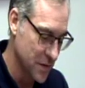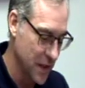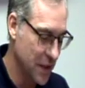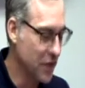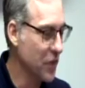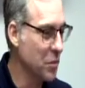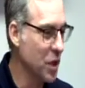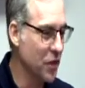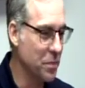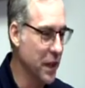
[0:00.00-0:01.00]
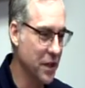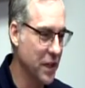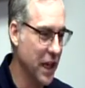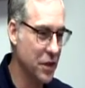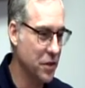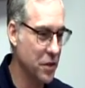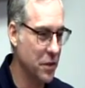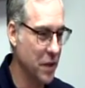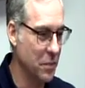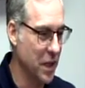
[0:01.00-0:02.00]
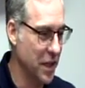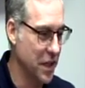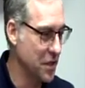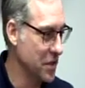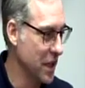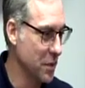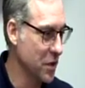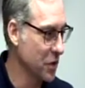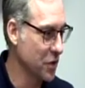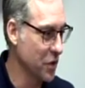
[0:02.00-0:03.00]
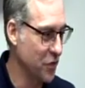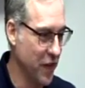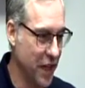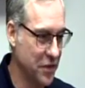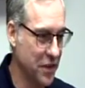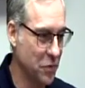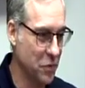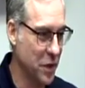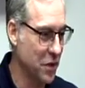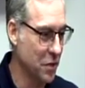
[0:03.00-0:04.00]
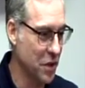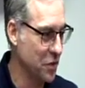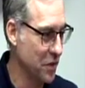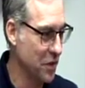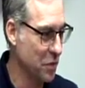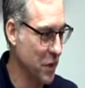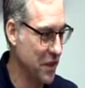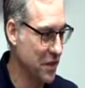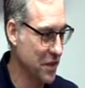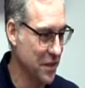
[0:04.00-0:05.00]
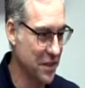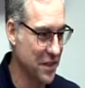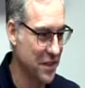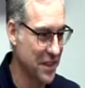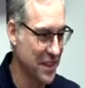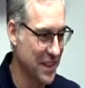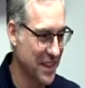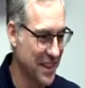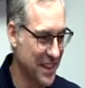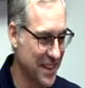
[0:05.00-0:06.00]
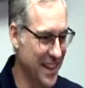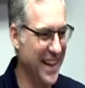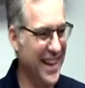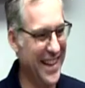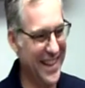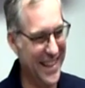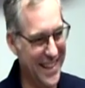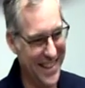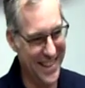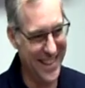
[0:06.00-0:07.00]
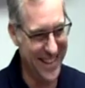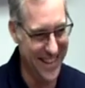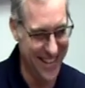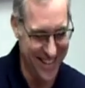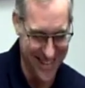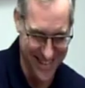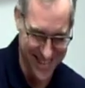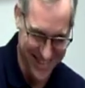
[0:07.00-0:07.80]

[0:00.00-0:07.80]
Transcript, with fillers: even if I'm off by a day or two, at my age, time goes so fast. This week will go. The week. You don't know nothing about that. yeah,